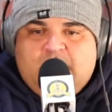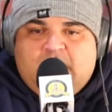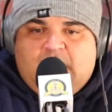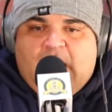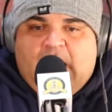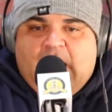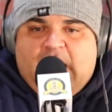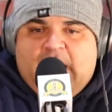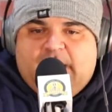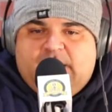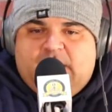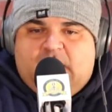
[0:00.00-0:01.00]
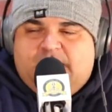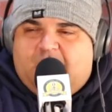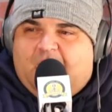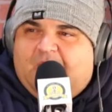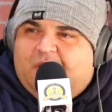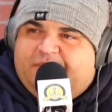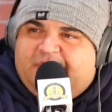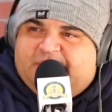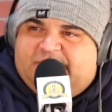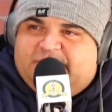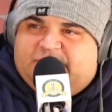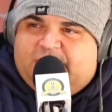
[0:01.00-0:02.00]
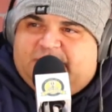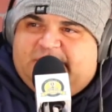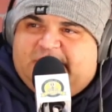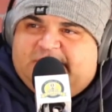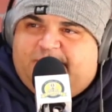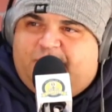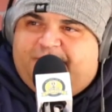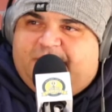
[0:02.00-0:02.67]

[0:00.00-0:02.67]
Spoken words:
No, I don't think it's a Scorsese movie.